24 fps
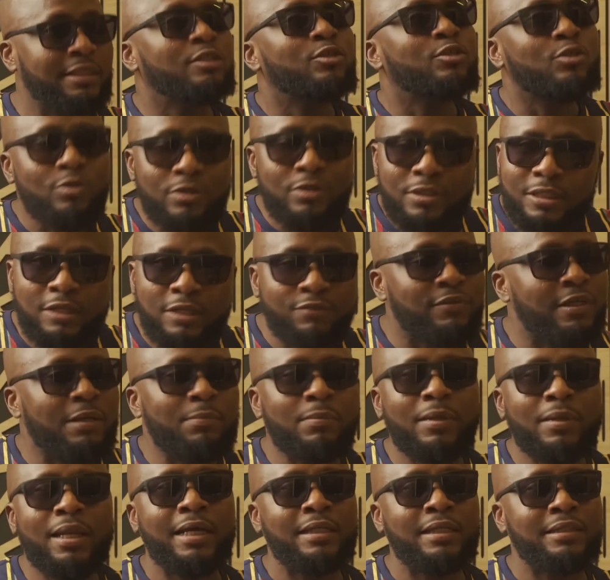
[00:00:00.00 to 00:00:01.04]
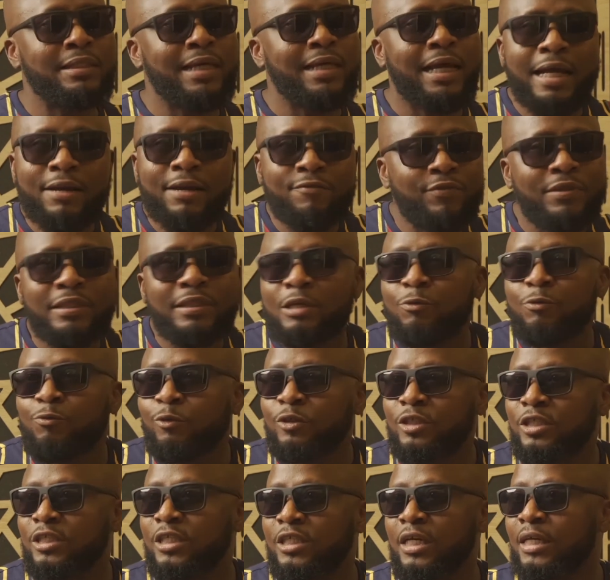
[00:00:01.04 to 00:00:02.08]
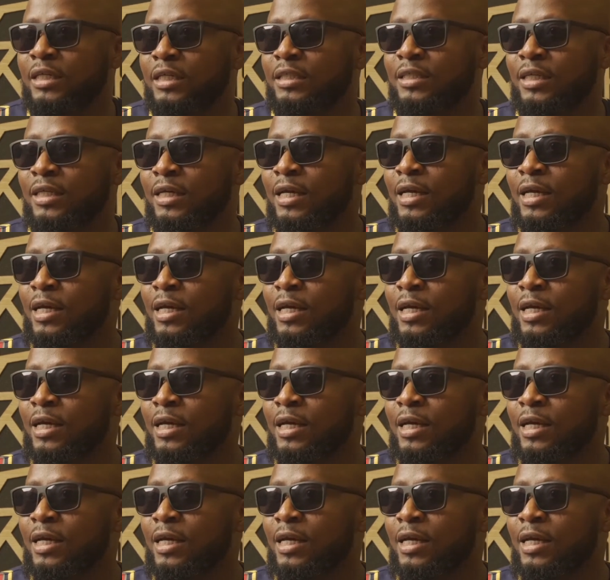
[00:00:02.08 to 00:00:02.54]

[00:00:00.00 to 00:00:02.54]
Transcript: Just give them light. And you give us change.